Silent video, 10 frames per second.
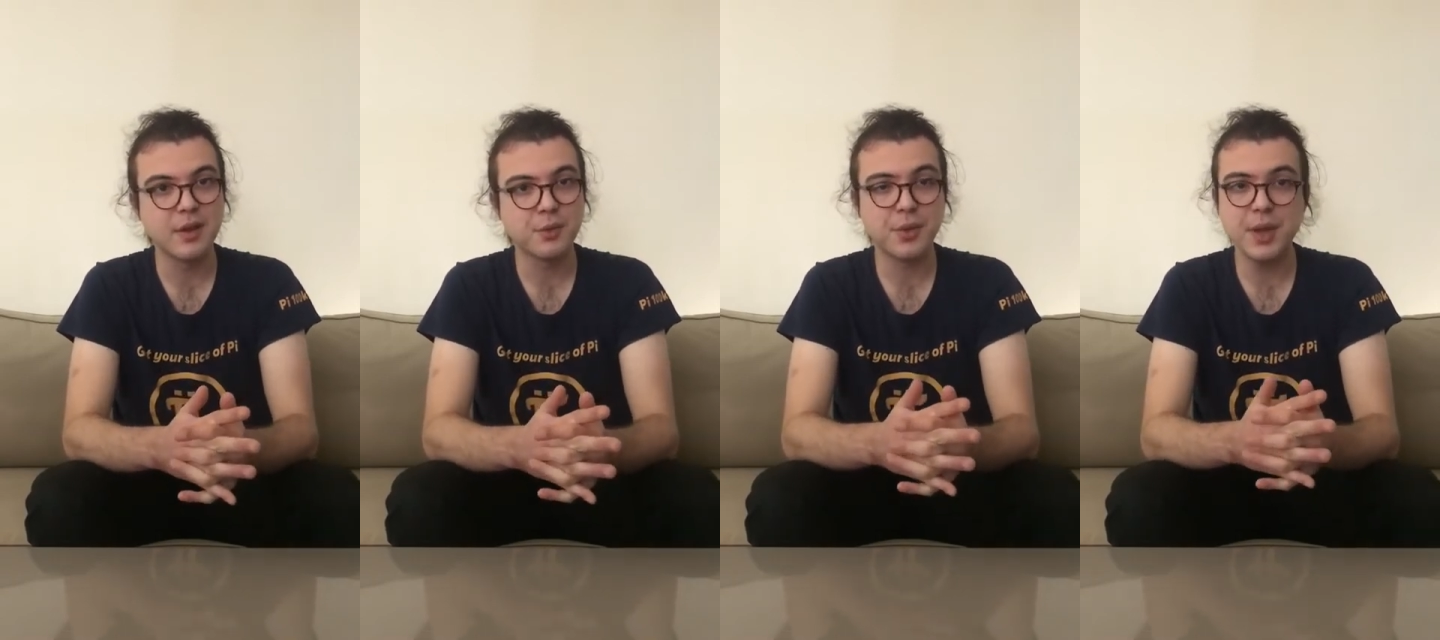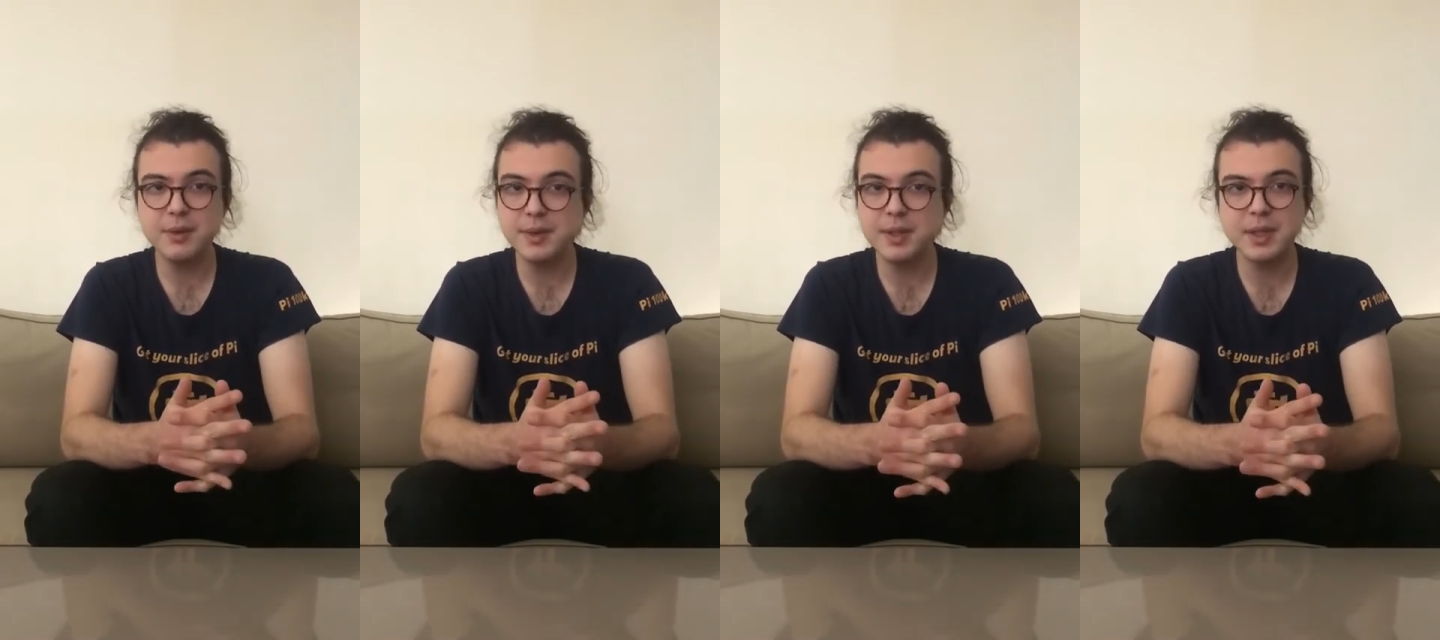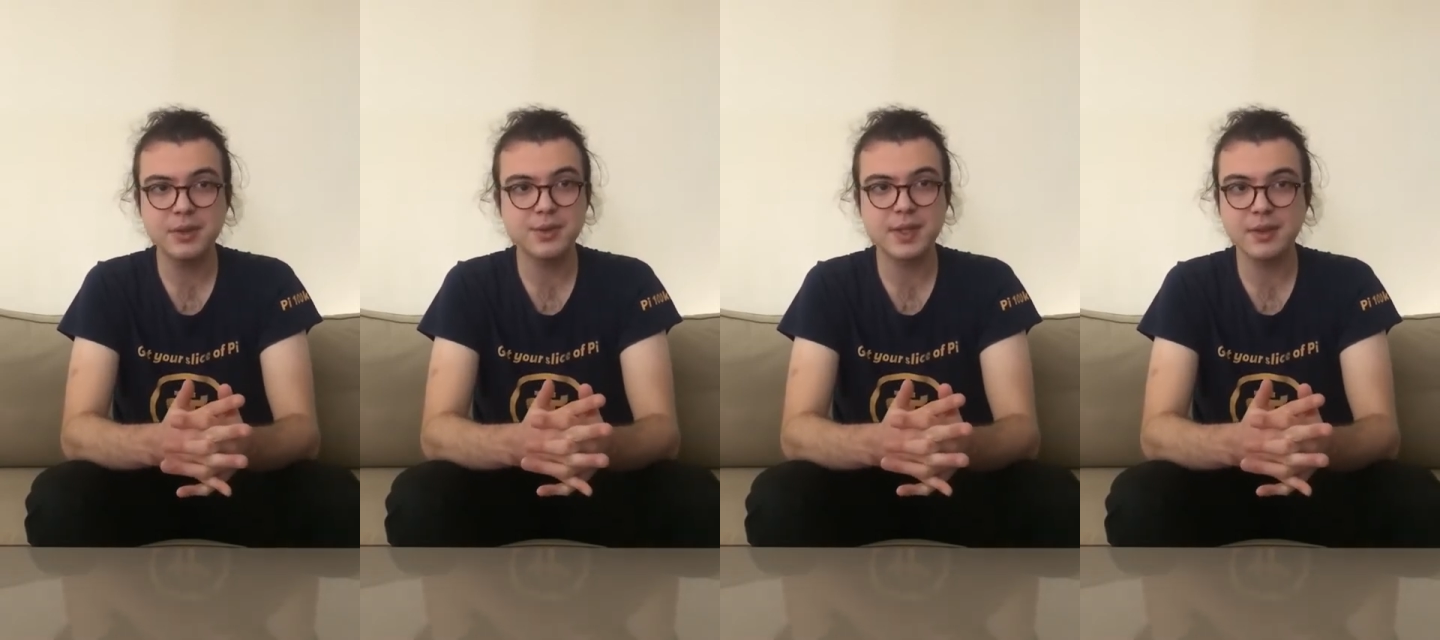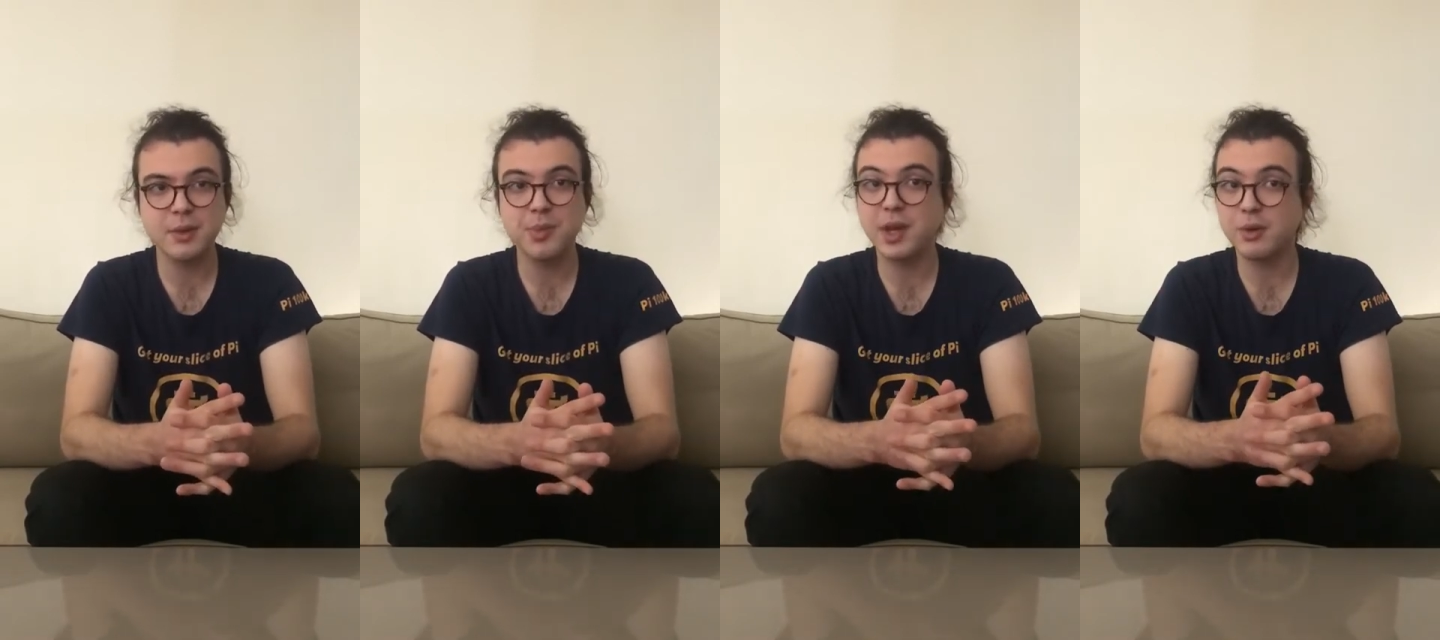without needing to set
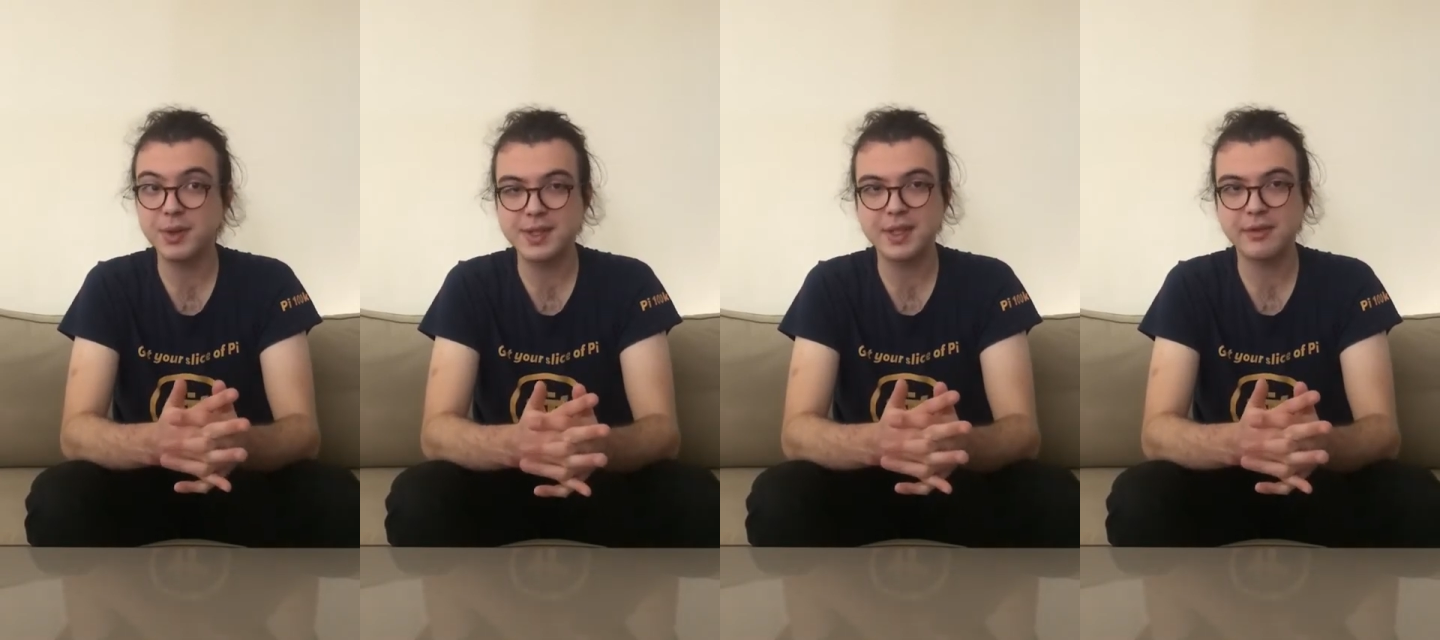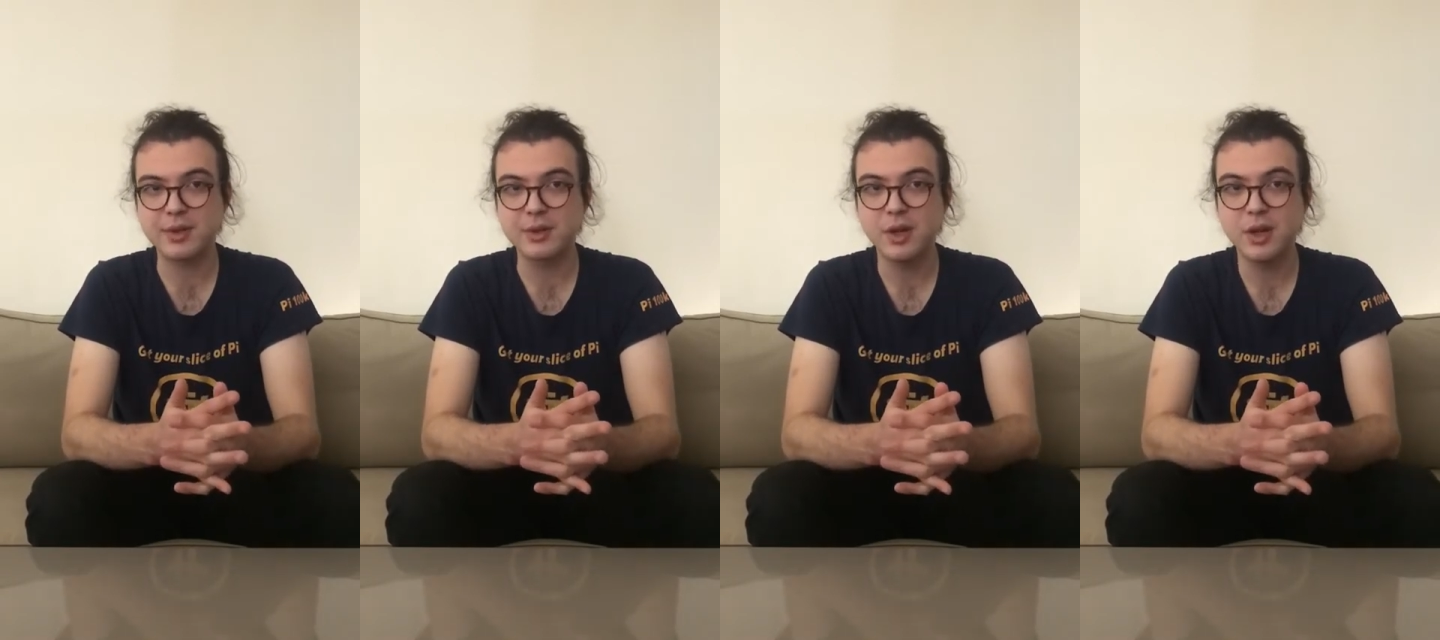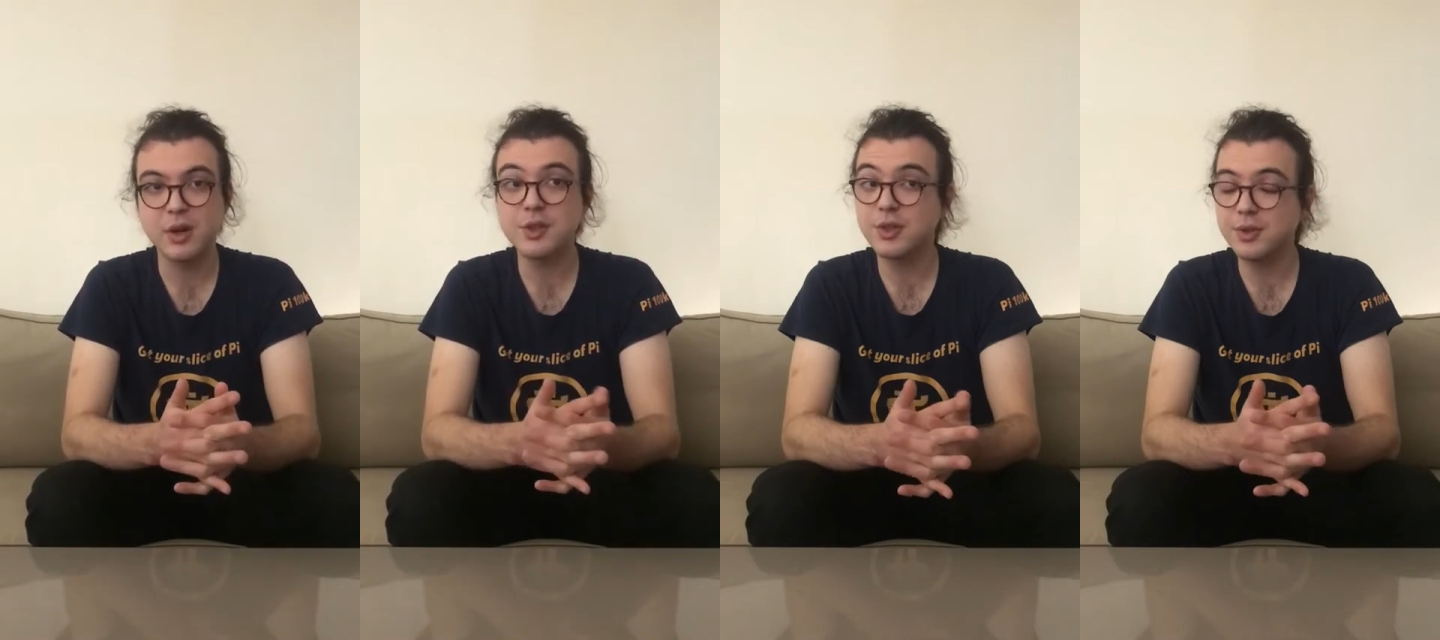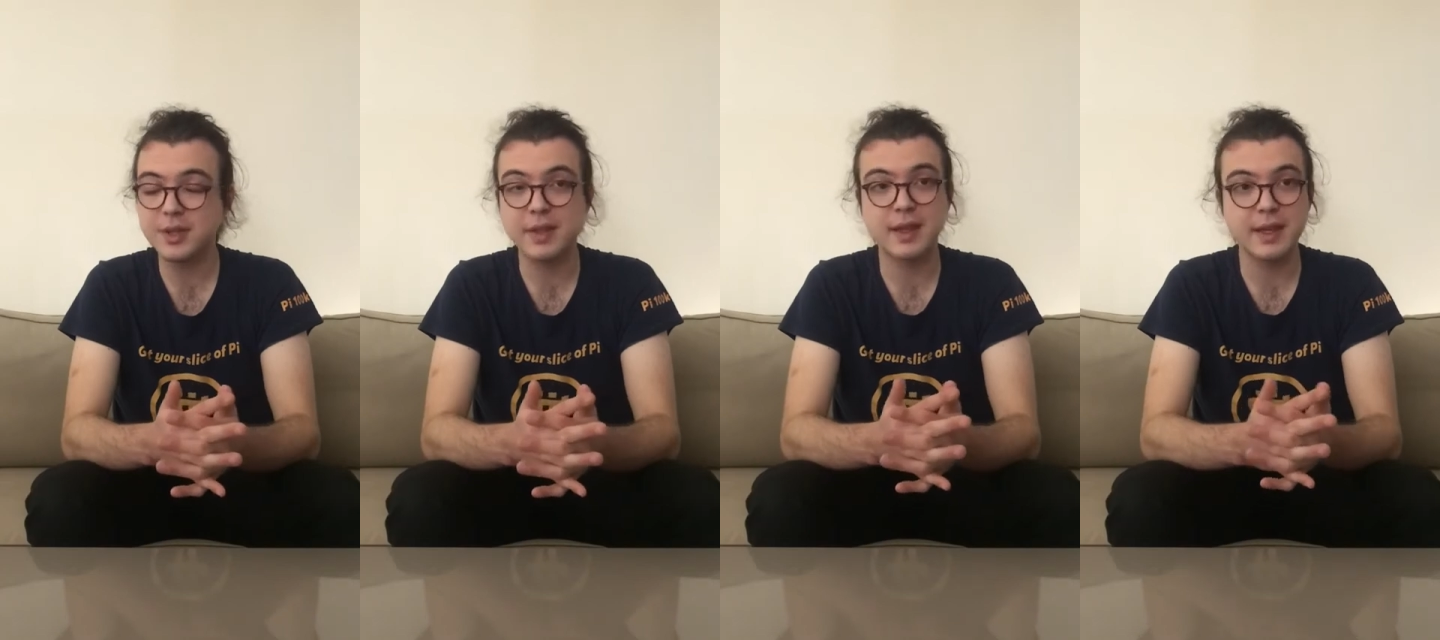up their own server or store
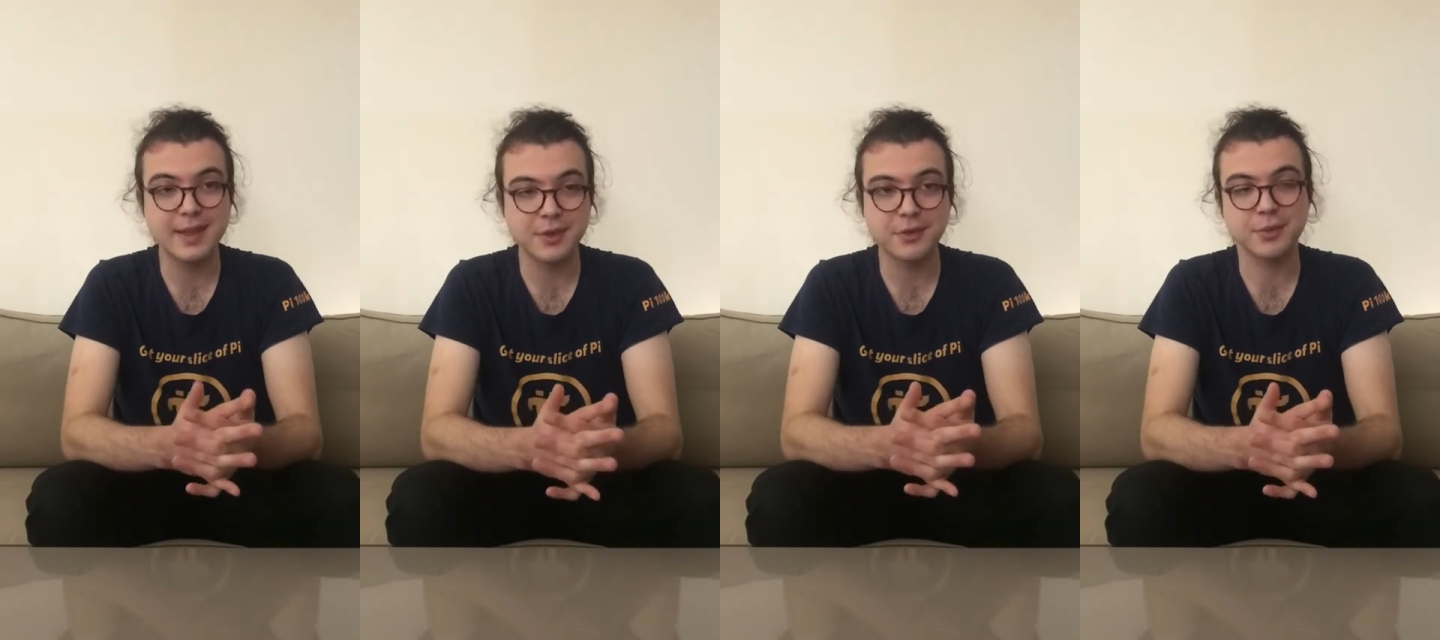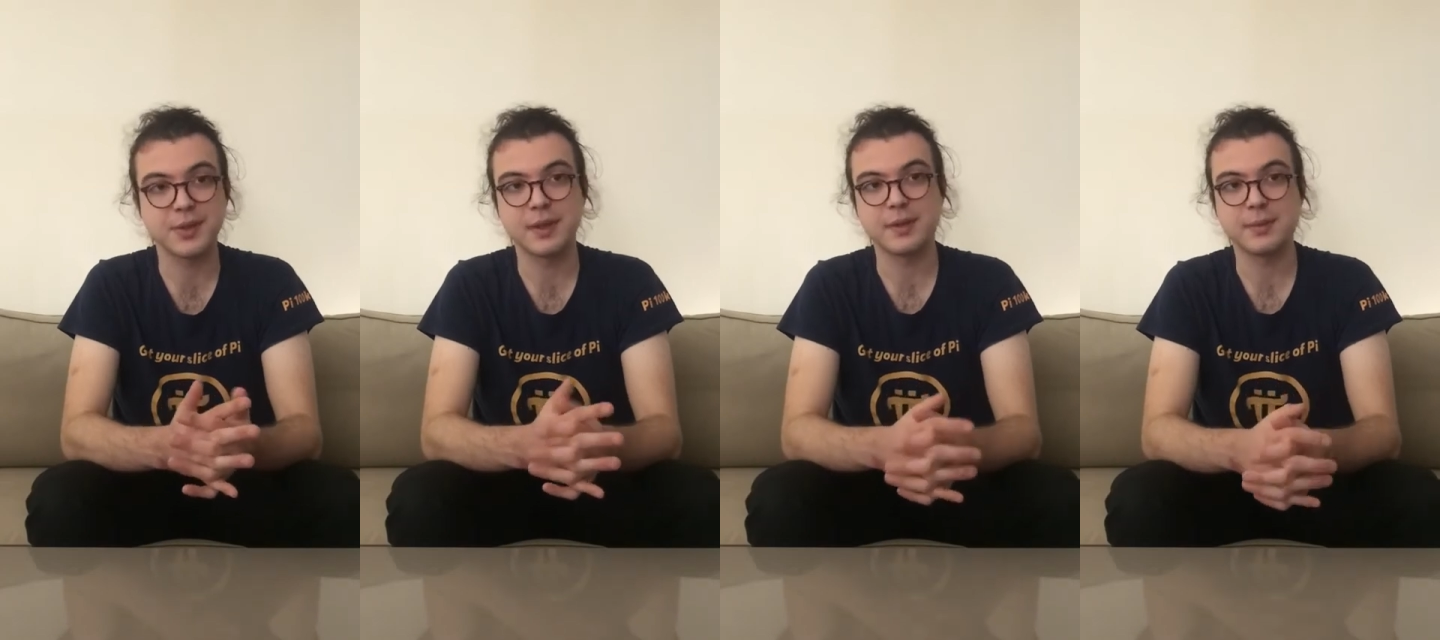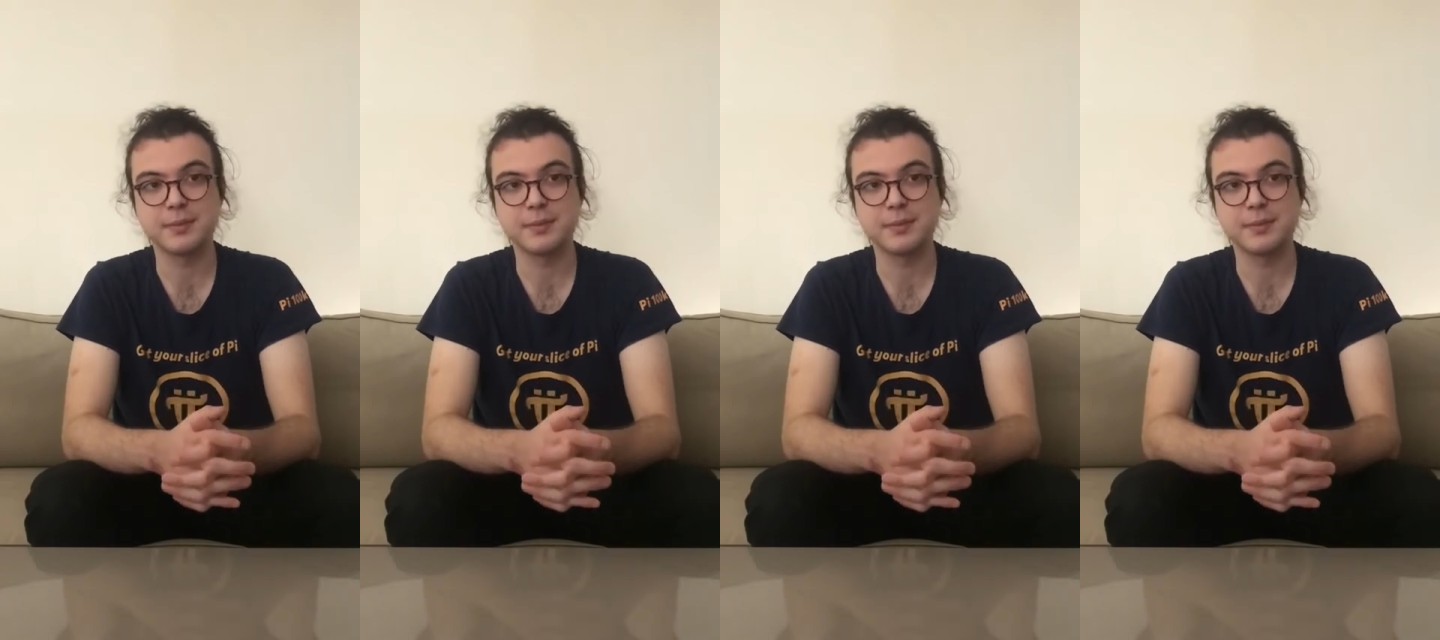the data in the frontend.